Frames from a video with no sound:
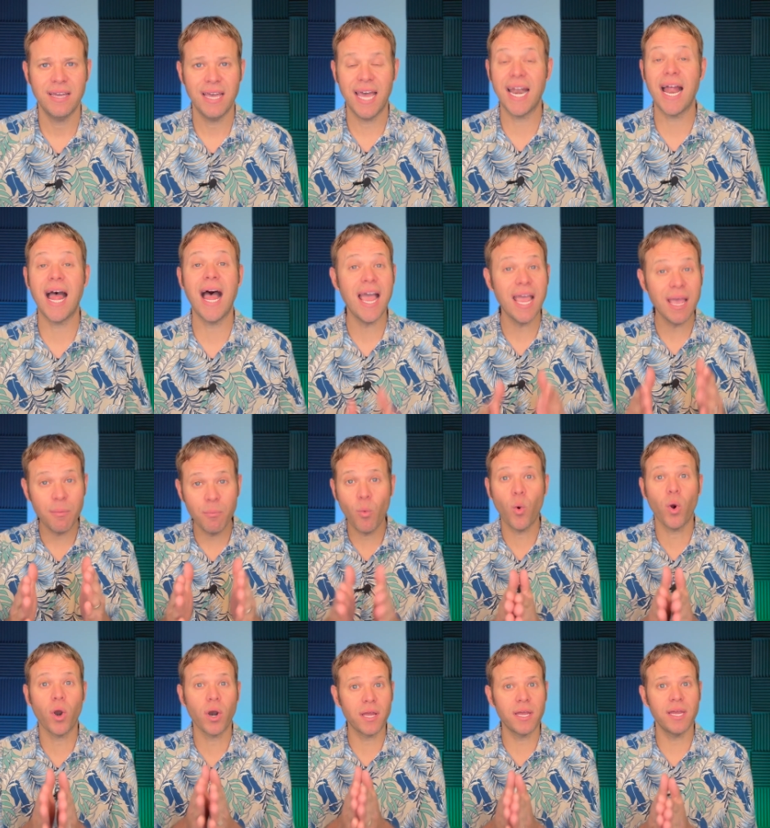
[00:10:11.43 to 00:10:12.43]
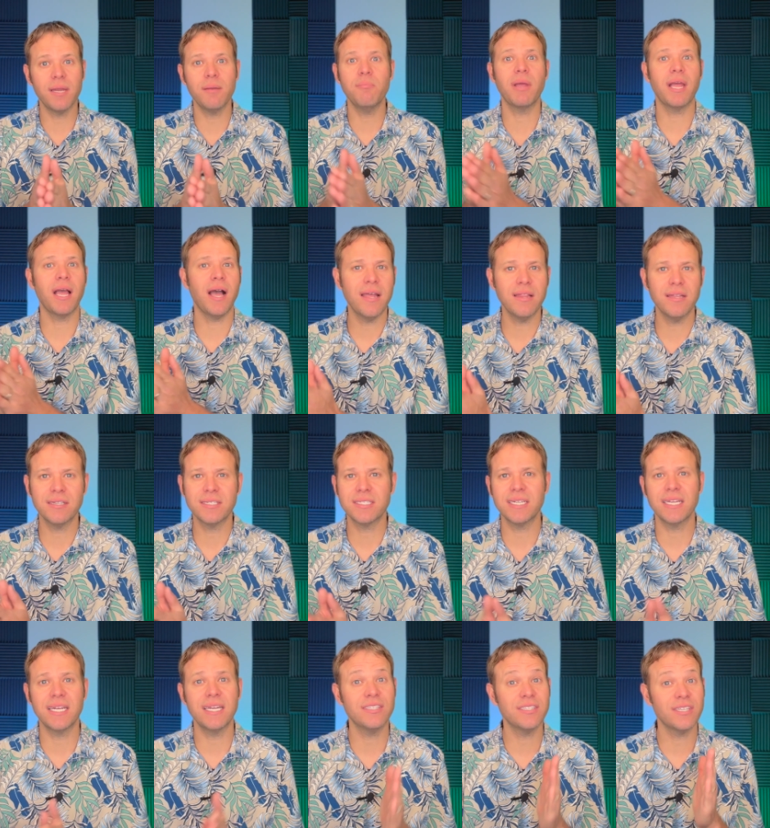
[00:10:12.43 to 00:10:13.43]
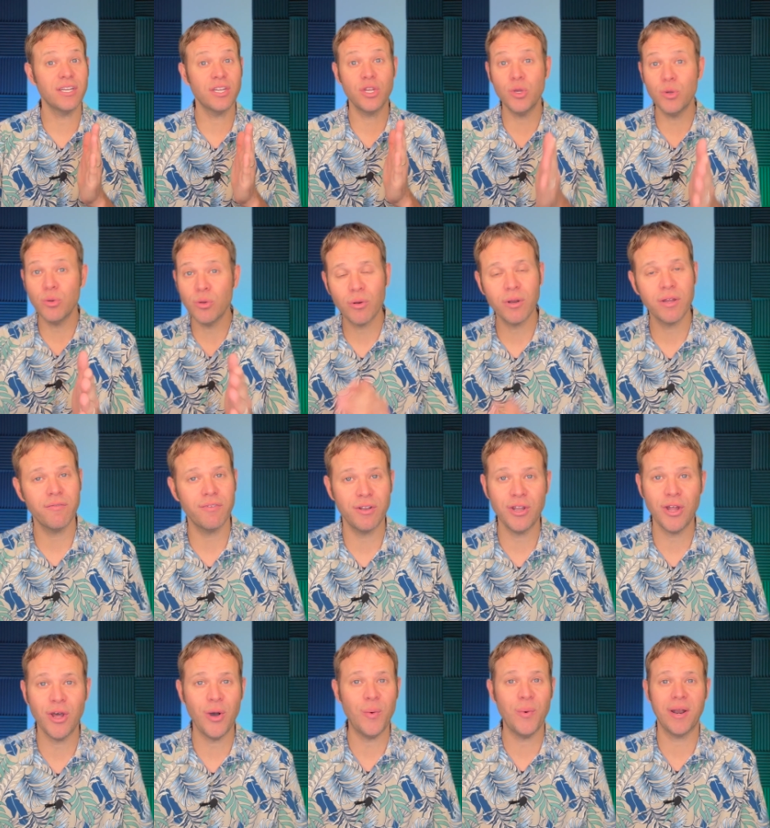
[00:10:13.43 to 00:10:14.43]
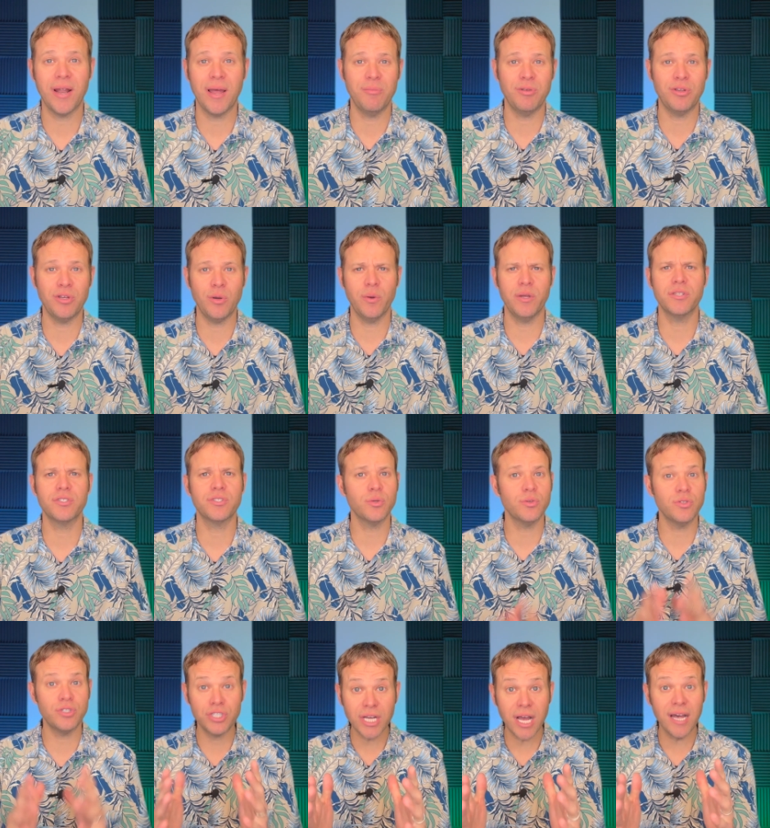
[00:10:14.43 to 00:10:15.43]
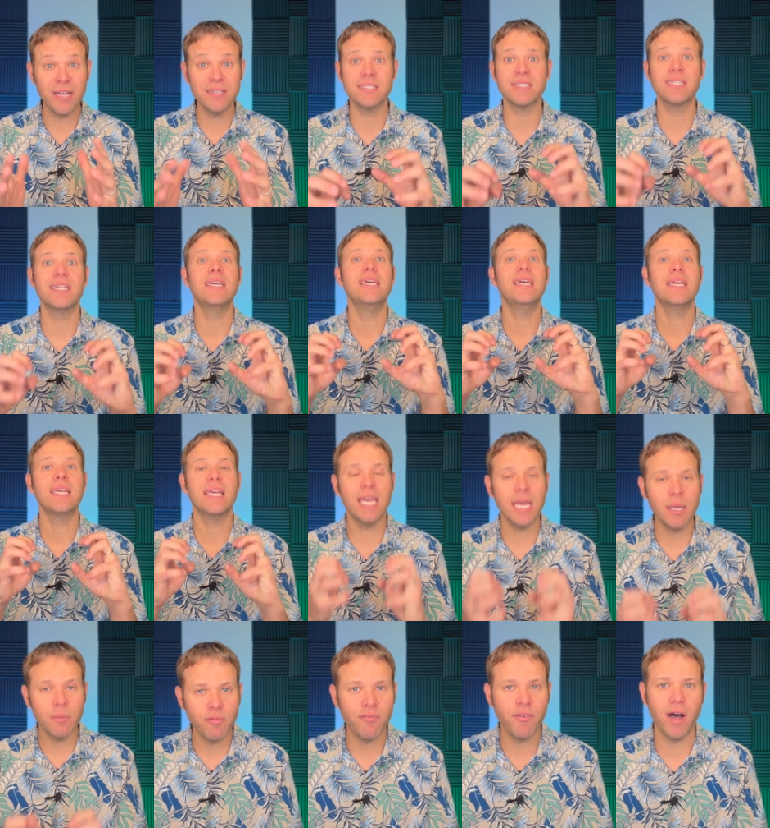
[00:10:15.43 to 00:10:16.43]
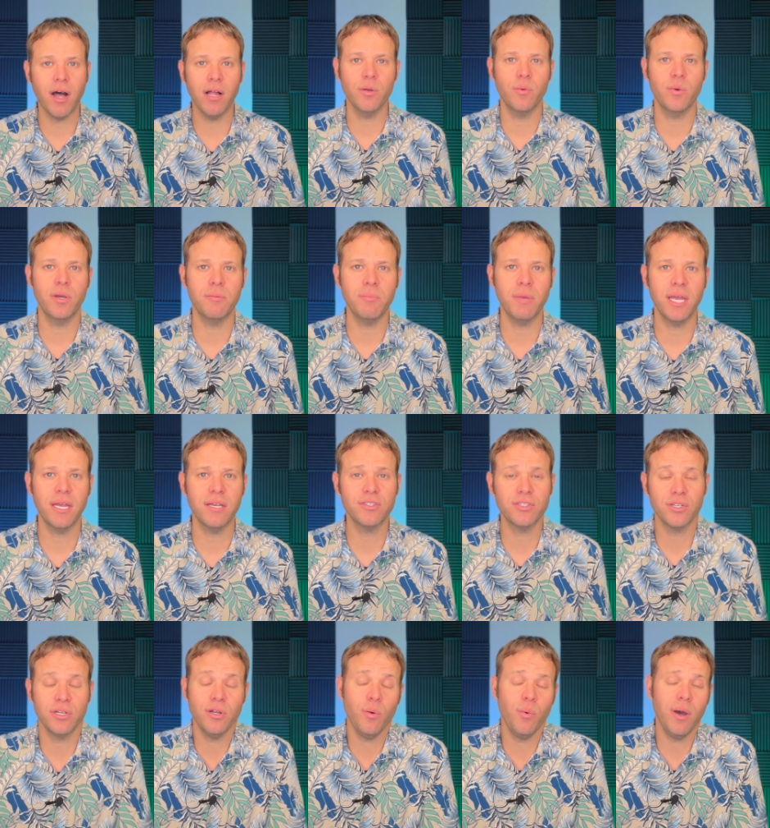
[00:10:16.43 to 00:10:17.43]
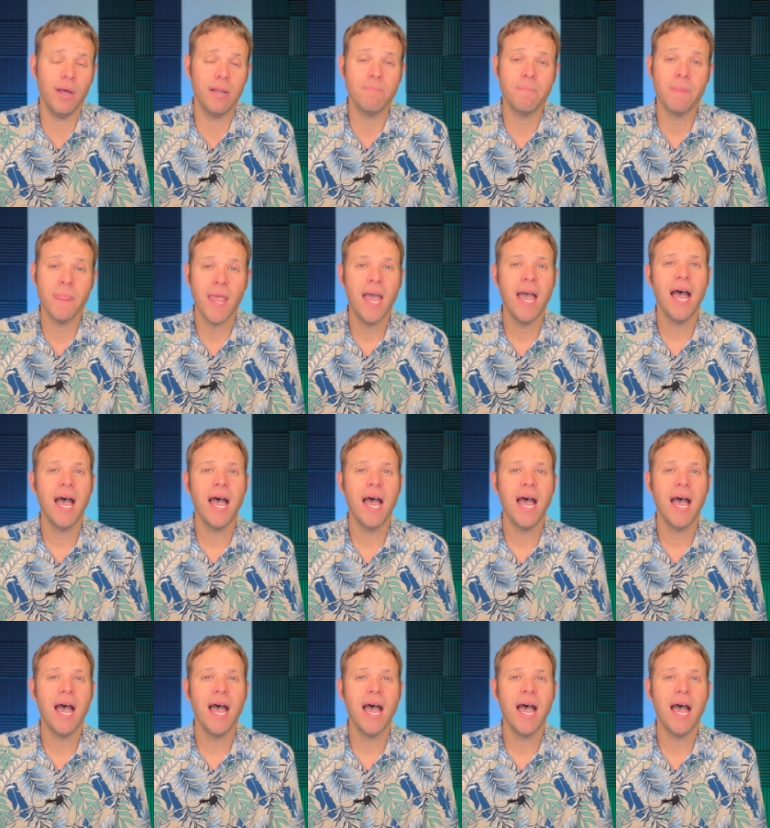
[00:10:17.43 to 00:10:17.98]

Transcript: And I am working behind the scenes and you don't even know what I'm doing. So just keep following me. So you know what?